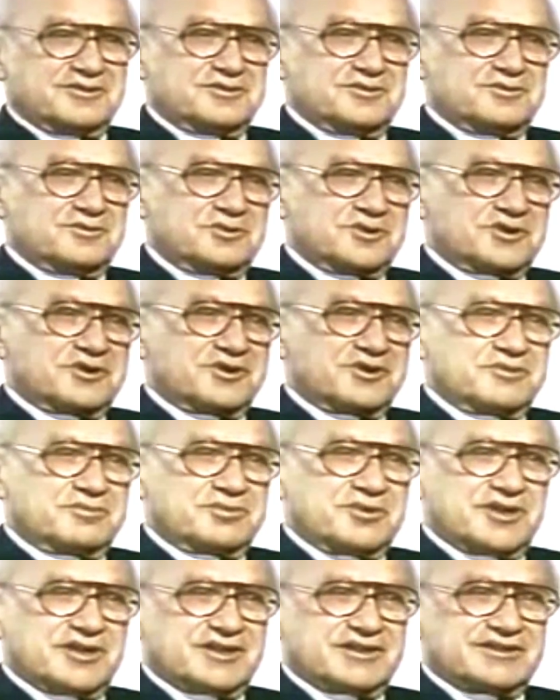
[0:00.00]
were the
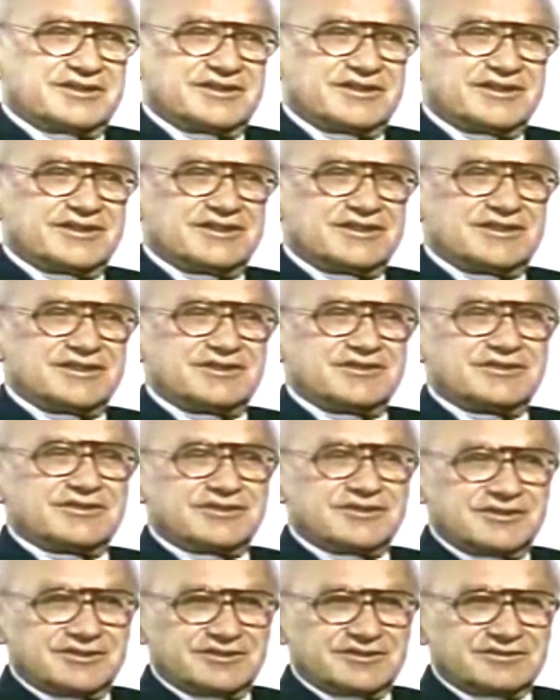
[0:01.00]
product of the
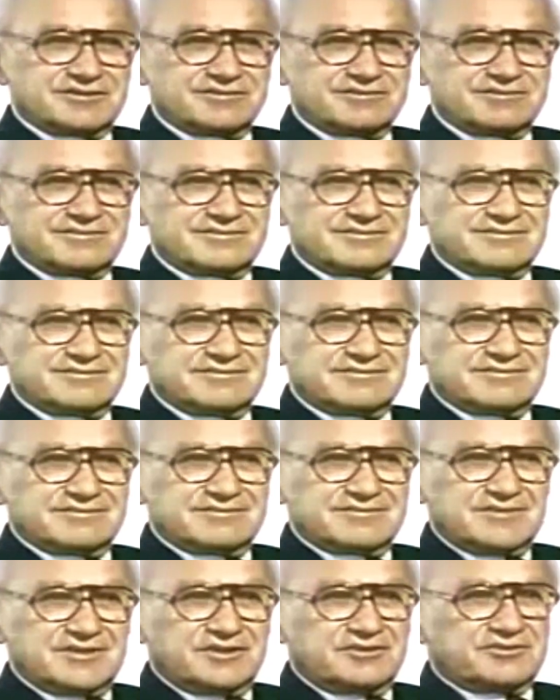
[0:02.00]
1930s.
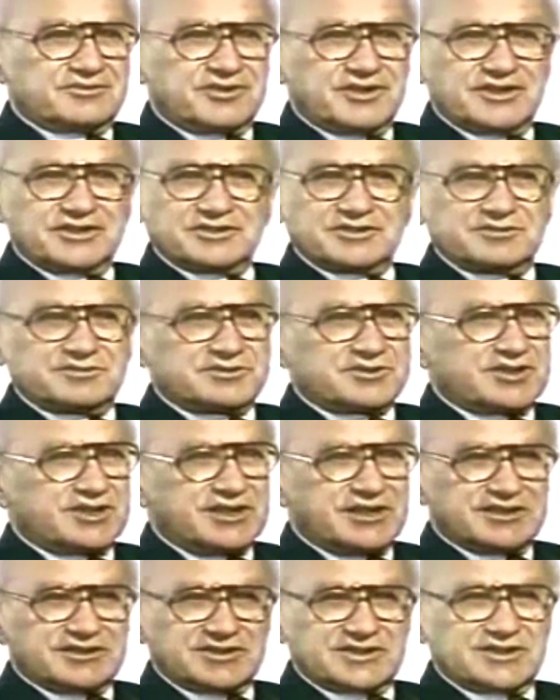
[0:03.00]
Inflation was the
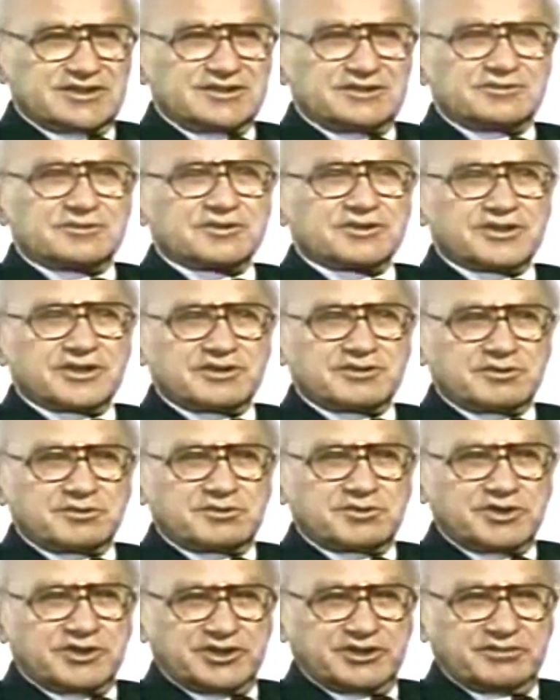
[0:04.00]
last thing in the world they were
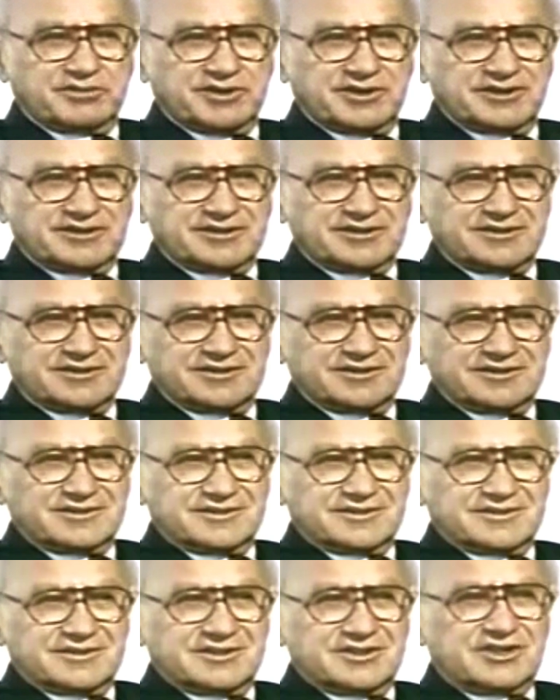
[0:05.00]
worried about.
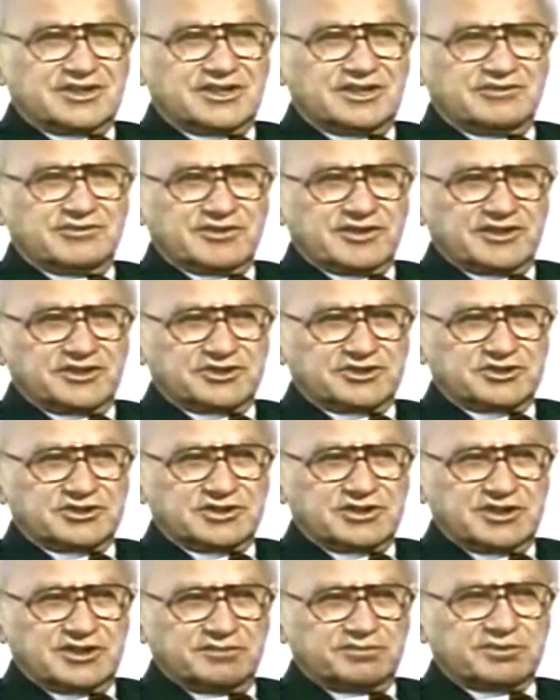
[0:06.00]
Deflation,
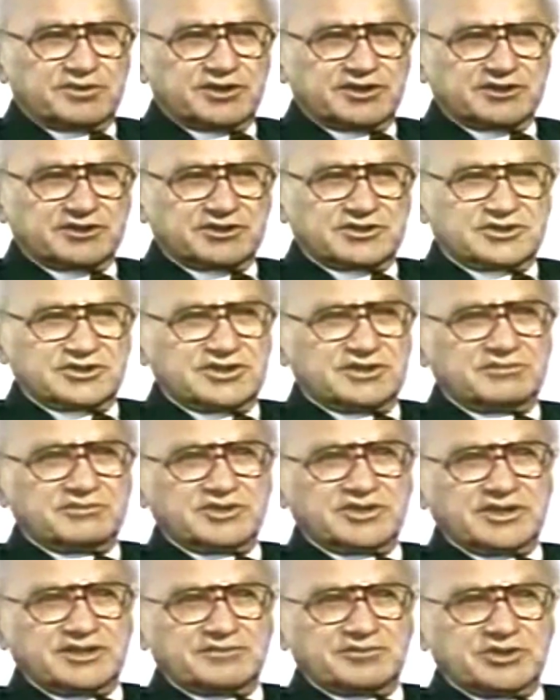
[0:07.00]
depression seemed to
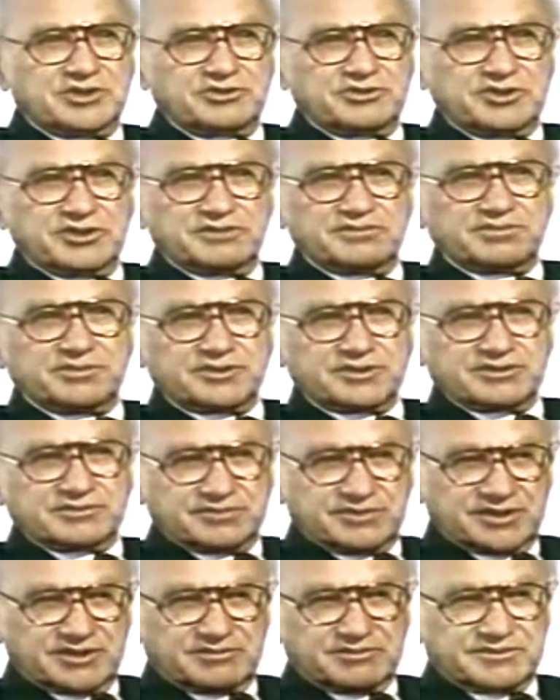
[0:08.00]
them the only important
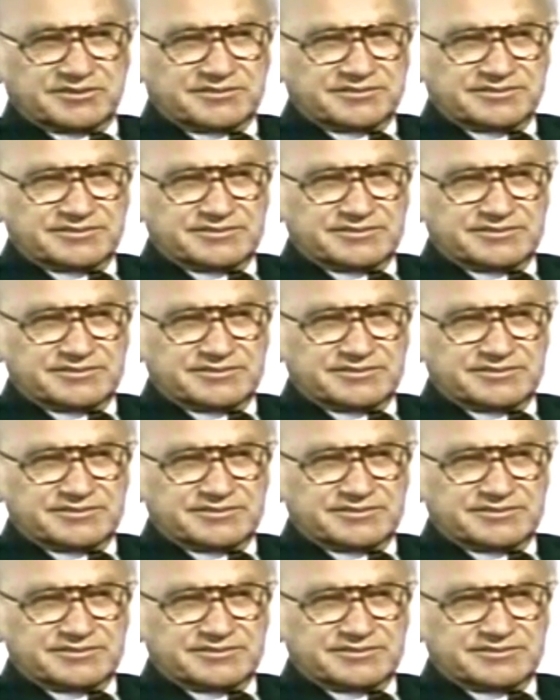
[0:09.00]
problem.